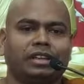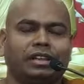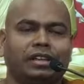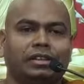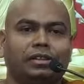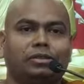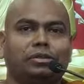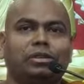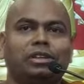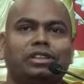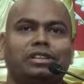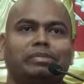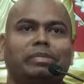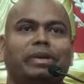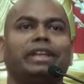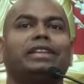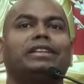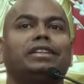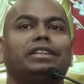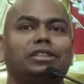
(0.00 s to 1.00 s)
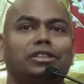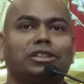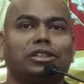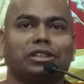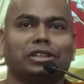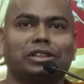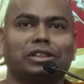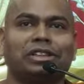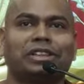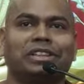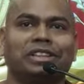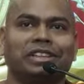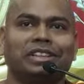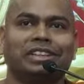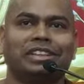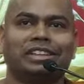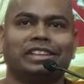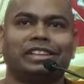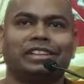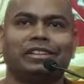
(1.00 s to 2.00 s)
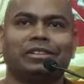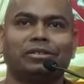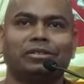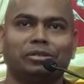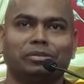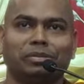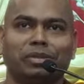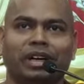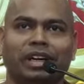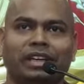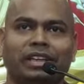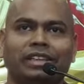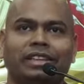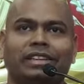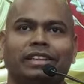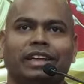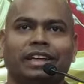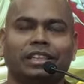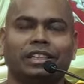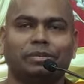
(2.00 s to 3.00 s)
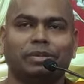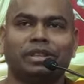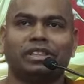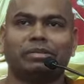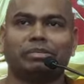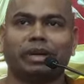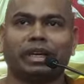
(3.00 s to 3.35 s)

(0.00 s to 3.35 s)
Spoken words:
towards my teacher whom I express my